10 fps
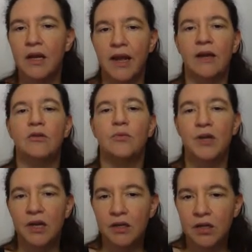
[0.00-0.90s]
And
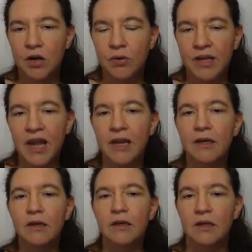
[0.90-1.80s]
we're going to go
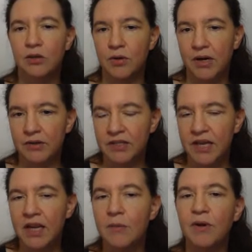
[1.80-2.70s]
again into
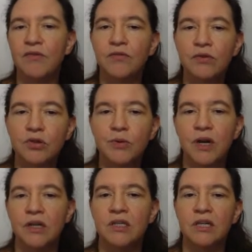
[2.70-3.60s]
RSA, but first we're
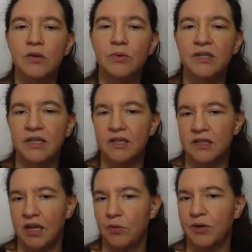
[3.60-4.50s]
going to deal with
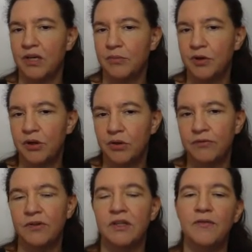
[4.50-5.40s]
understanding what elliptic curve
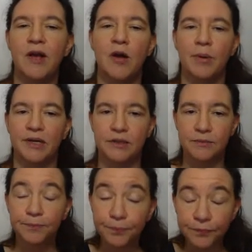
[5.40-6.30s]
Diffie-Hellman is.
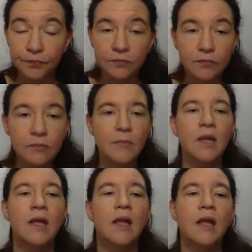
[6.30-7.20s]

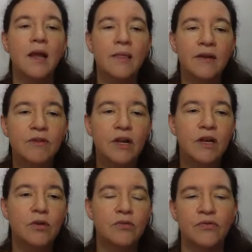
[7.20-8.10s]
And then we're going
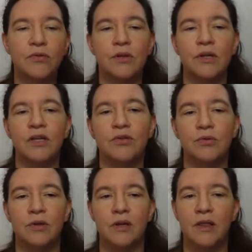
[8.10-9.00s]
to look further
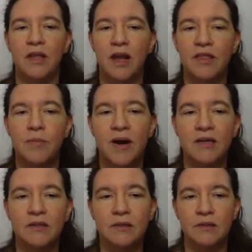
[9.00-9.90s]
into the other
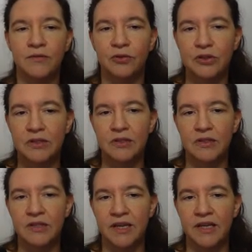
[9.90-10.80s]
paths, for instance,
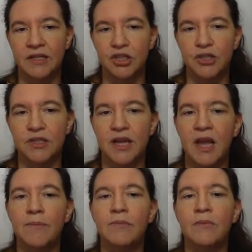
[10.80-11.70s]
this
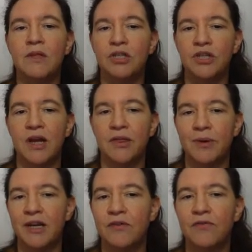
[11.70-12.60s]
ASGCM,
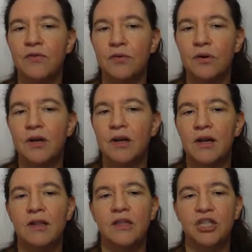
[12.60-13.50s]
SHA-384,
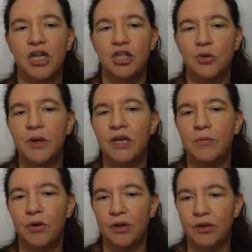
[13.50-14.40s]
the CHA-20,
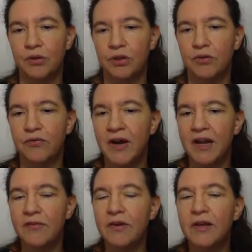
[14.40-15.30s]
Poly-1305.